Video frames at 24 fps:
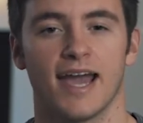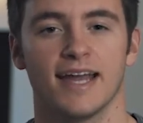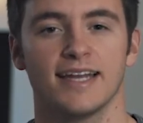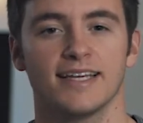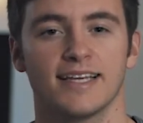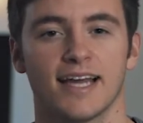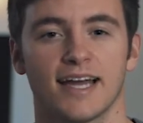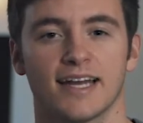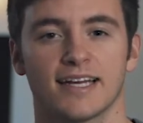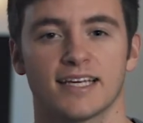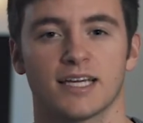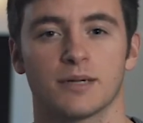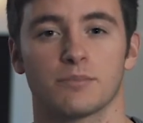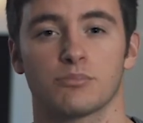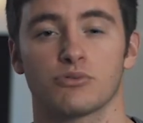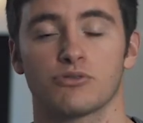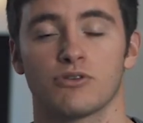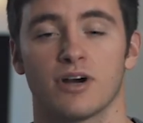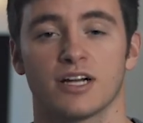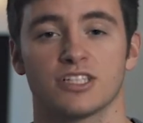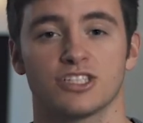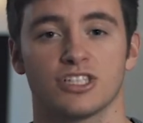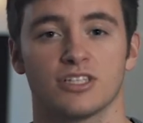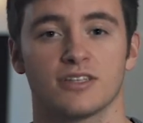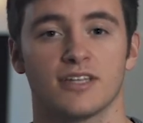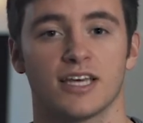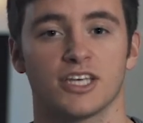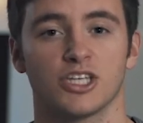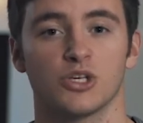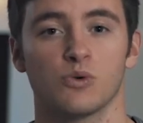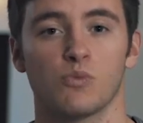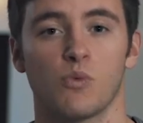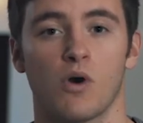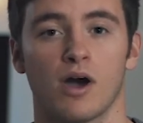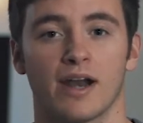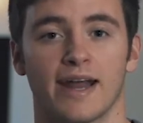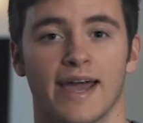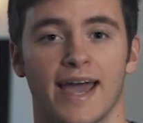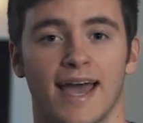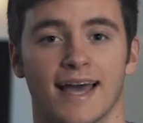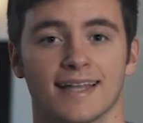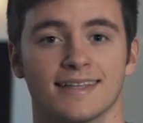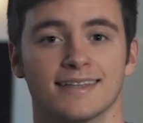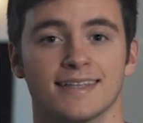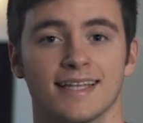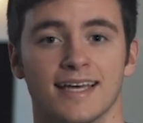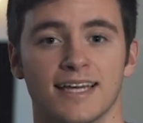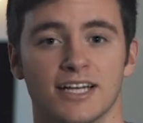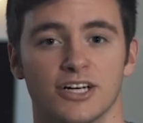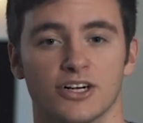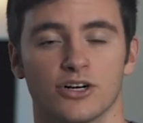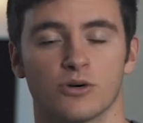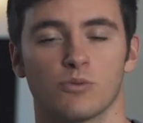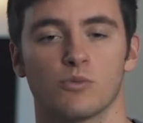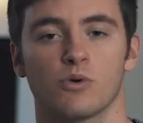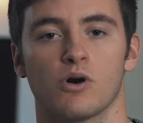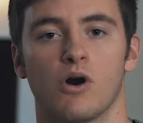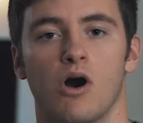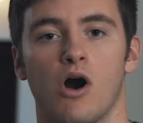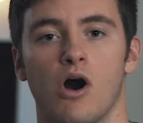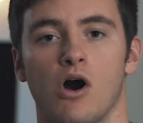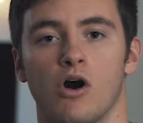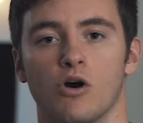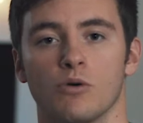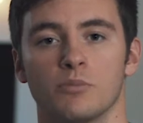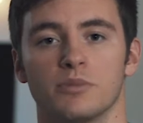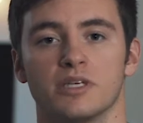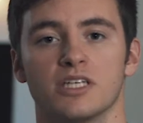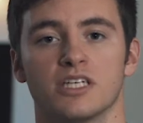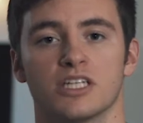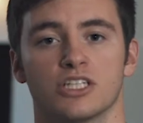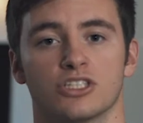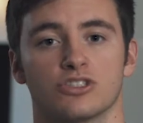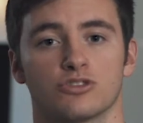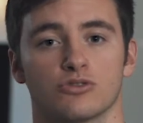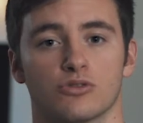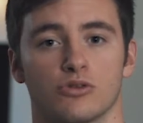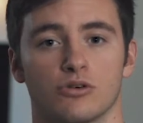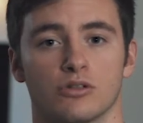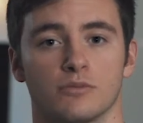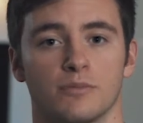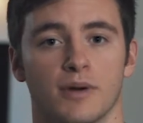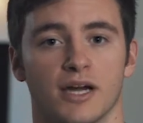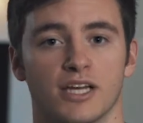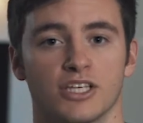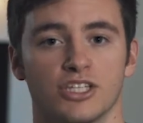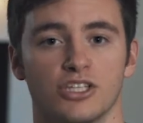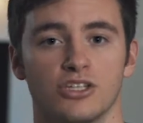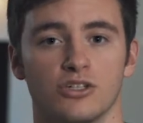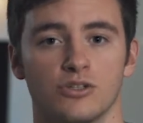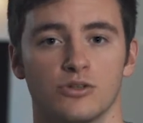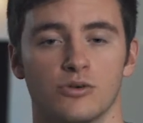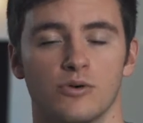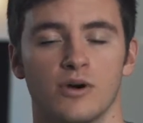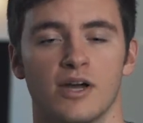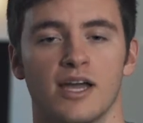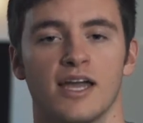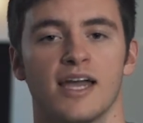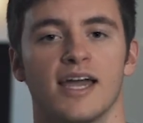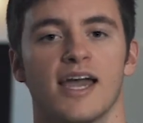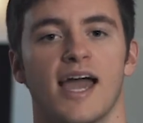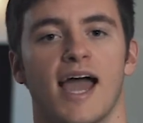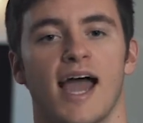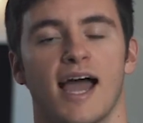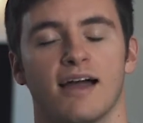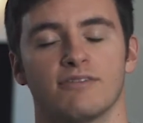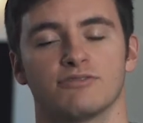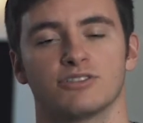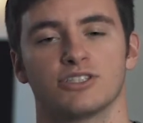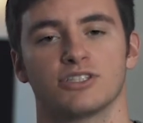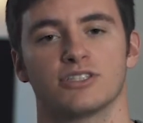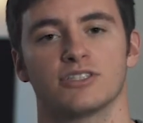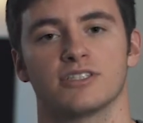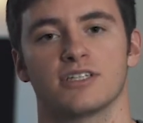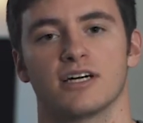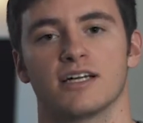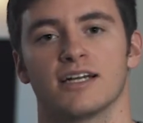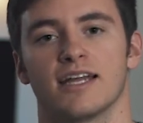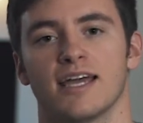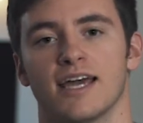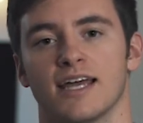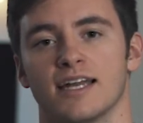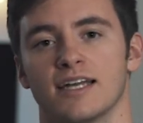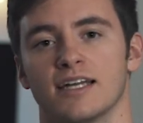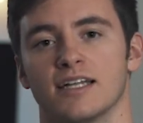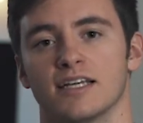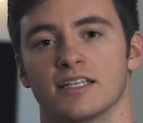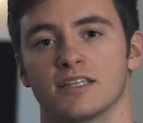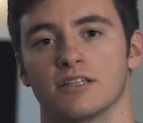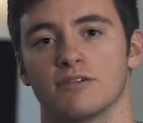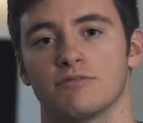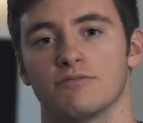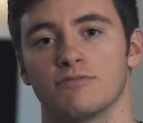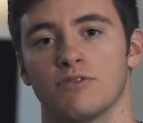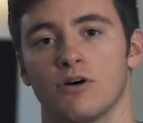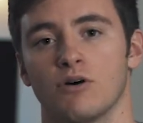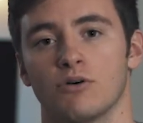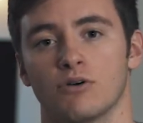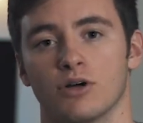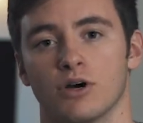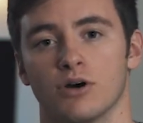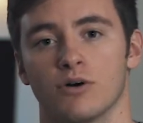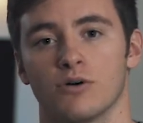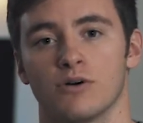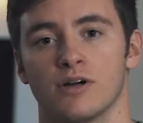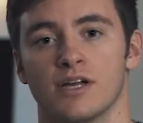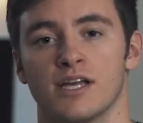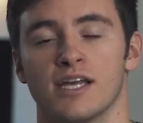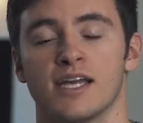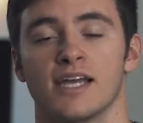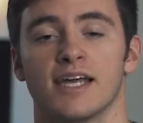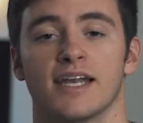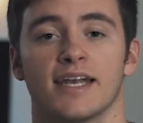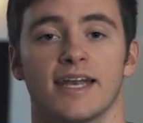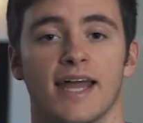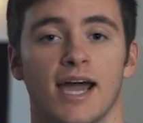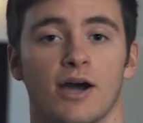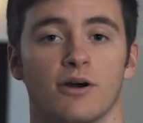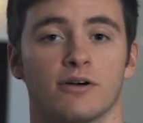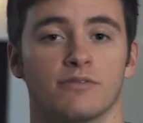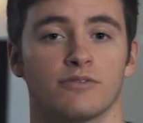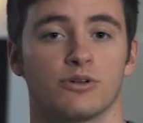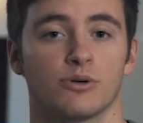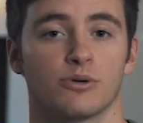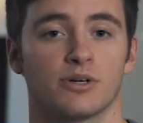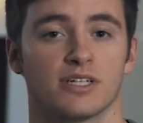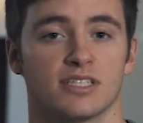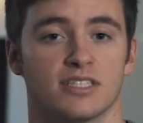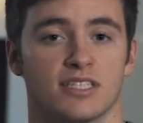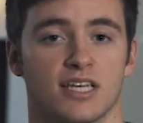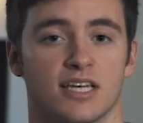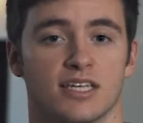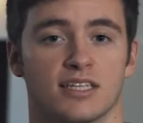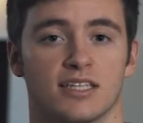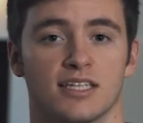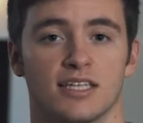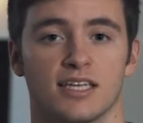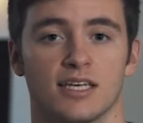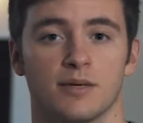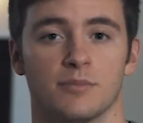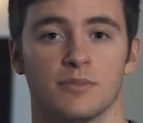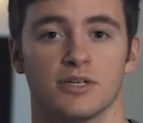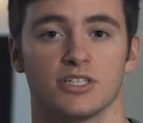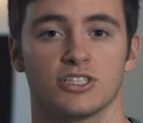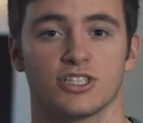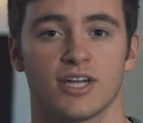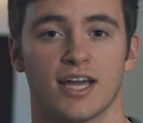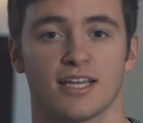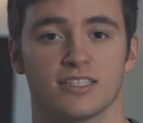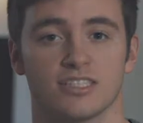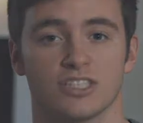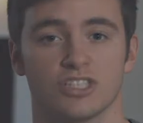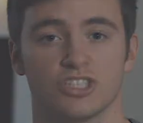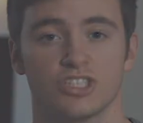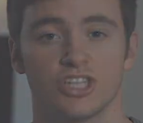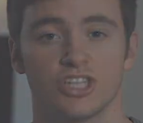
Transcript: Any kind of compression that you want to add later will all be controlled by you after you're done editing the photo. Now, if you were to take the image as a